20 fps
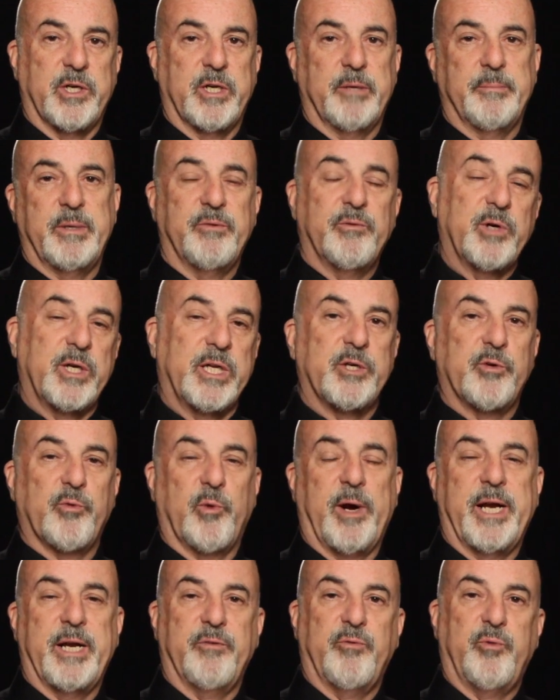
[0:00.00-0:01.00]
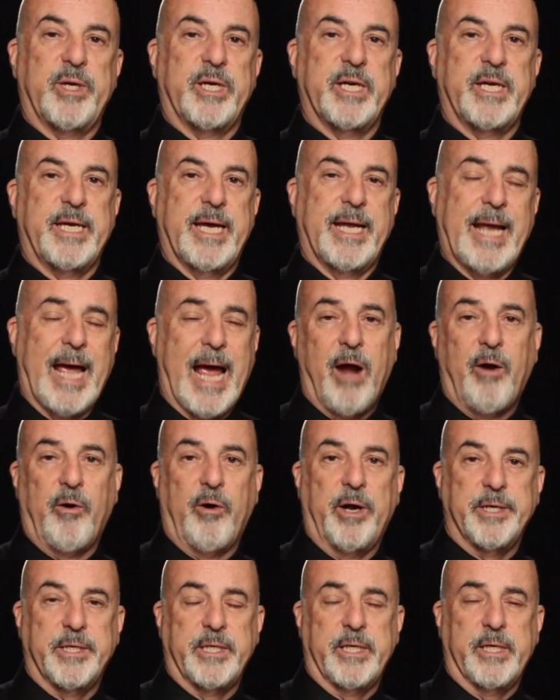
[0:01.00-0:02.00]
and it'd be really great if we could get our
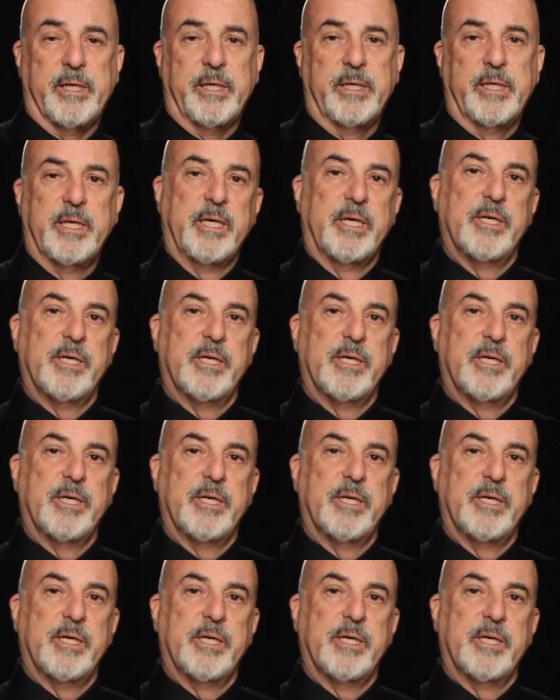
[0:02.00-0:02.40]
idea,